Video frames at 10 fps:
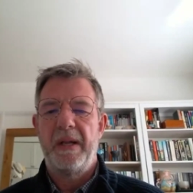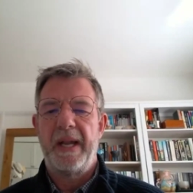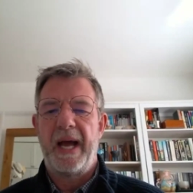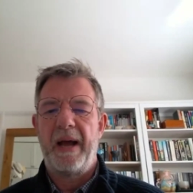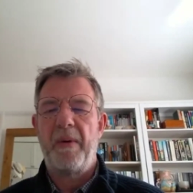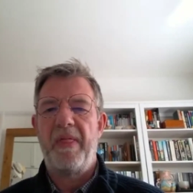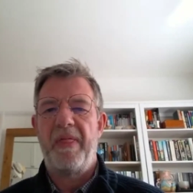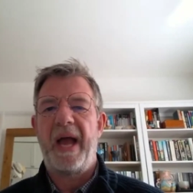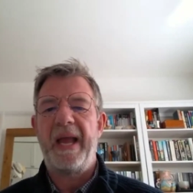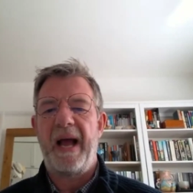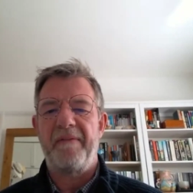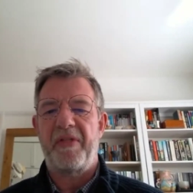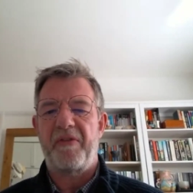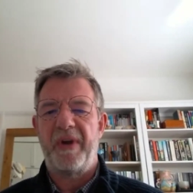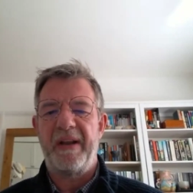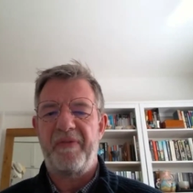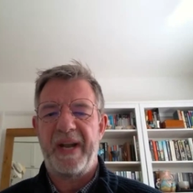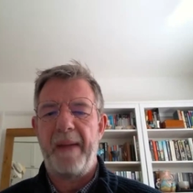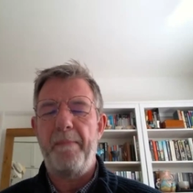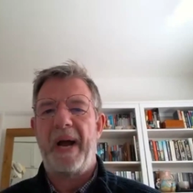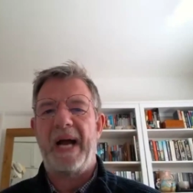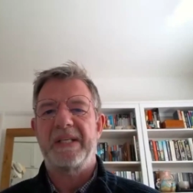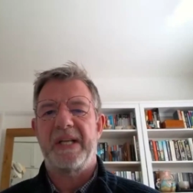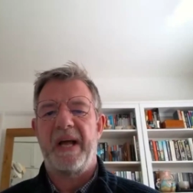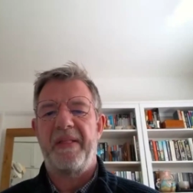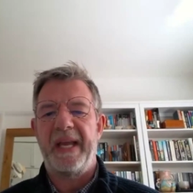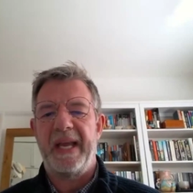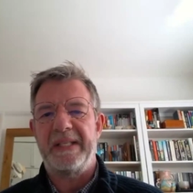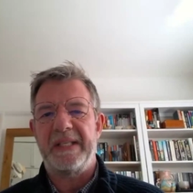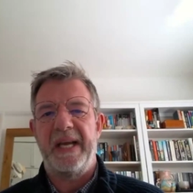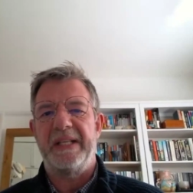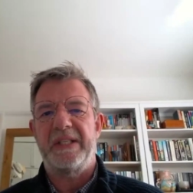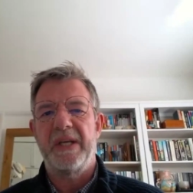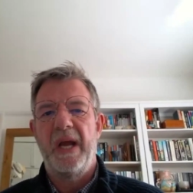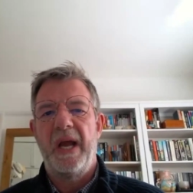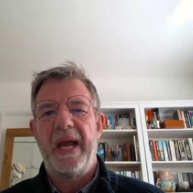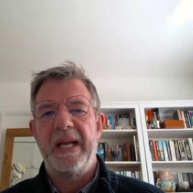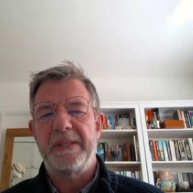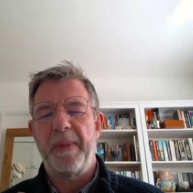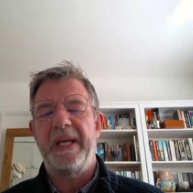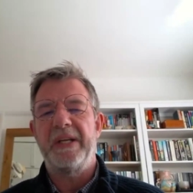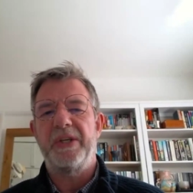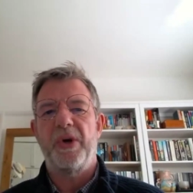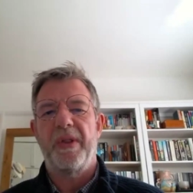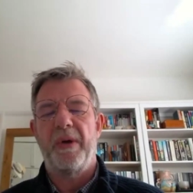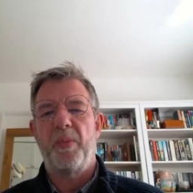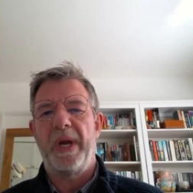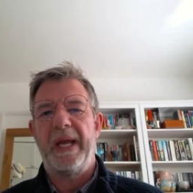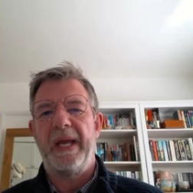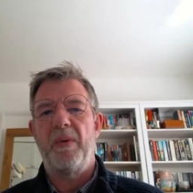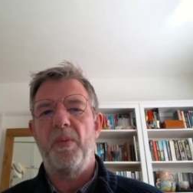Now, they have 3 different impacts, and I think it's making sure that we